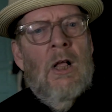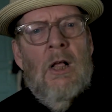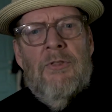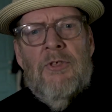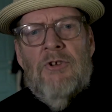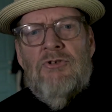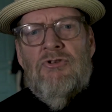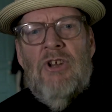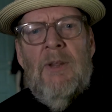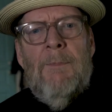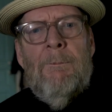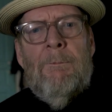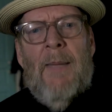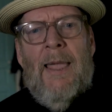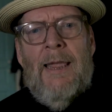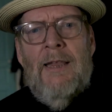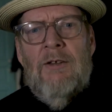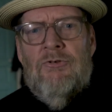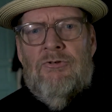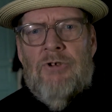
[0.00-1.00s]
The cheap
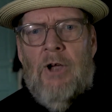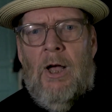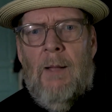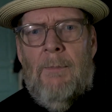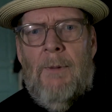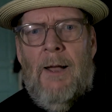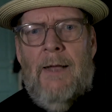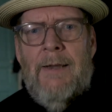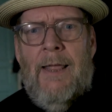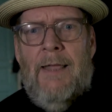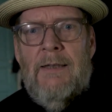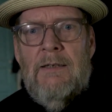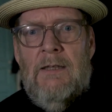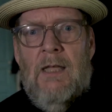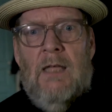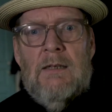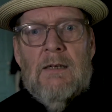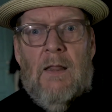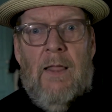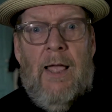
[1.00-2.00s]
paint job I'd had
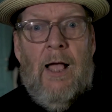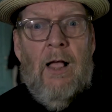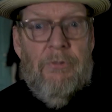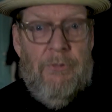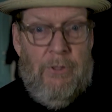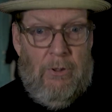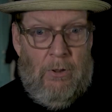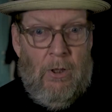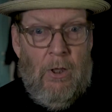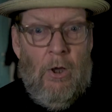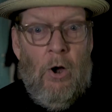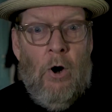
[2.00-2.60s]
done allowed the